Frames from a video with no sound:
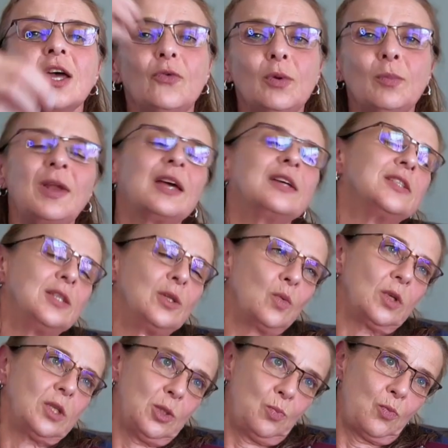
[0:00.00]
is they're
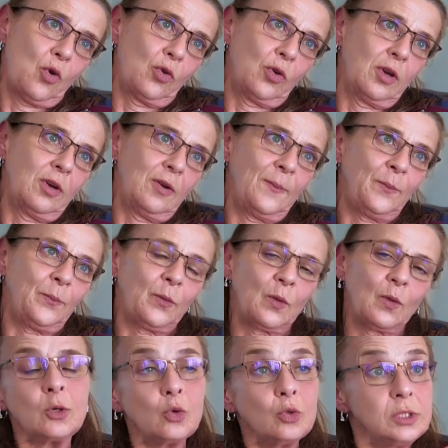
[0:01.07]
replacing what is broken.
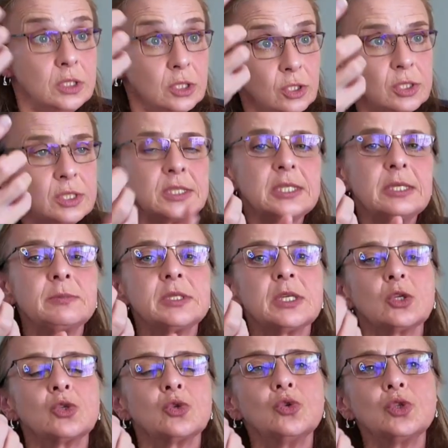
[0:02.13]
And the cord tissue stem
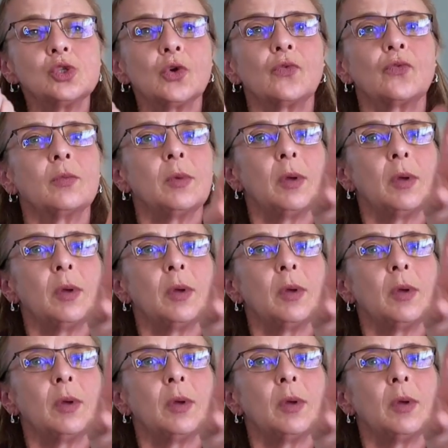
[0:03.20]
cells also,